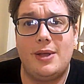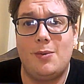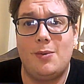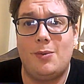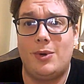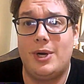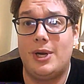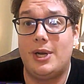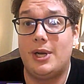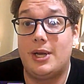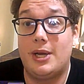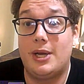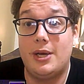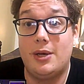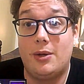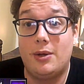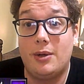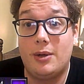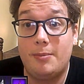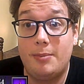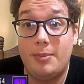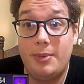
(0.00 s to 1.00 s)
they wanted to
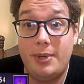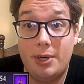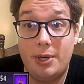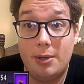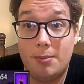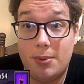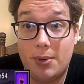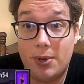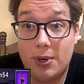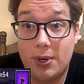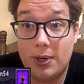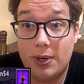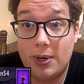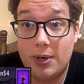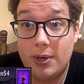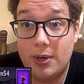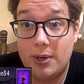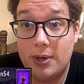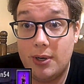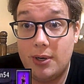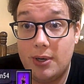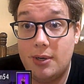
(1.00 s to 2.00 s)
kill Peter
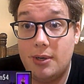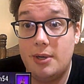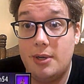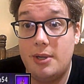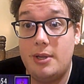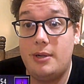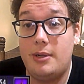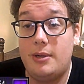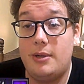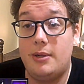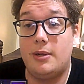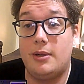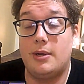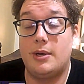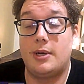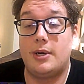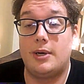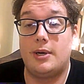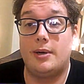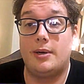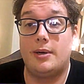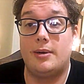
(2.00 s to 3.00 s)
Parker,
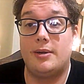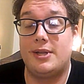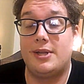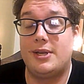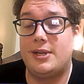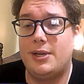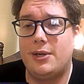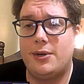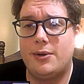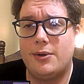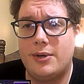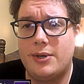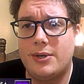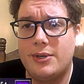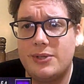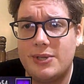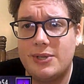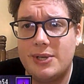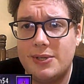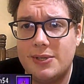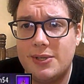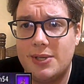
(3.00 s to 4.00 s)
and the
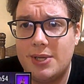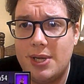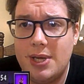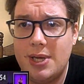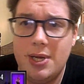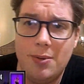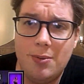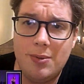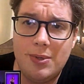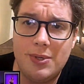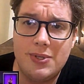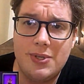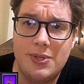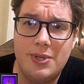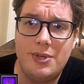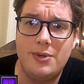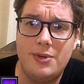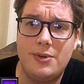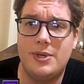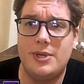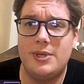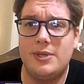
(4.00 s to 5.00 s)
Tinkerer says that he
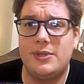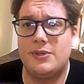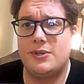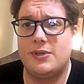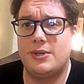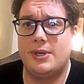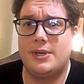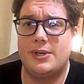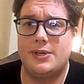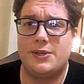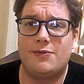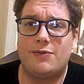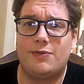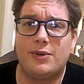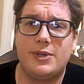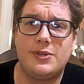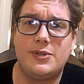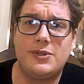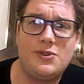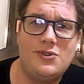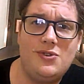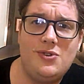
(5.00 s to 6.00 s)
wants to do it, and so his
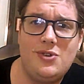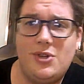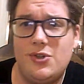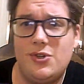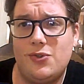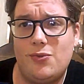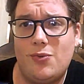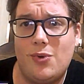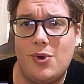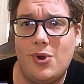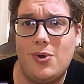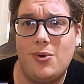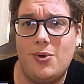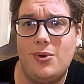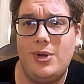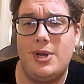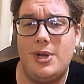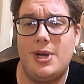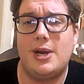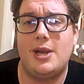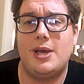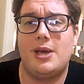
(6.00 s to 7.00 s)
friends slit his
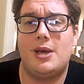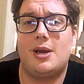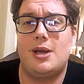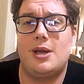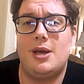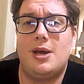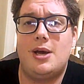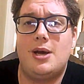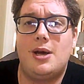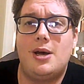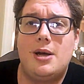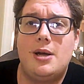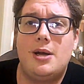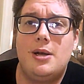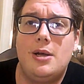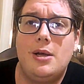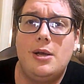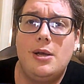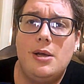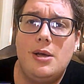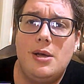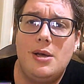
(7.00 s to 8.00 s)
throat, and yada yada yada.
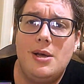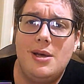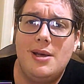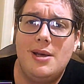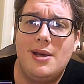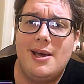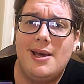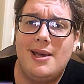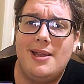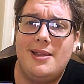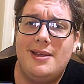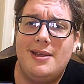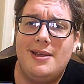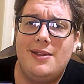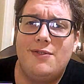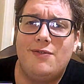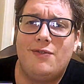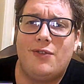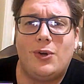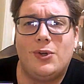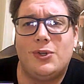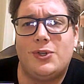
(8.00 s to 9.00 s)
And
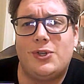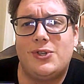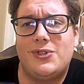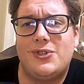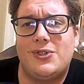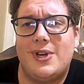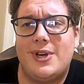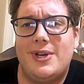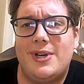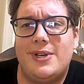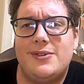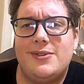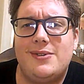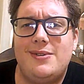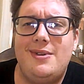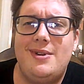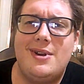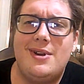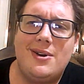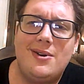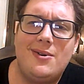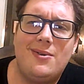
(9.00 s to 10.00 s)
then the Vulture
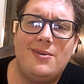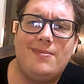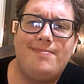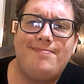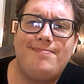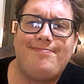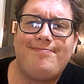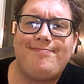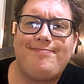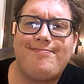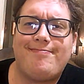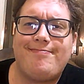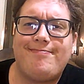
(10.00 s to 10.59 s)
says, you know,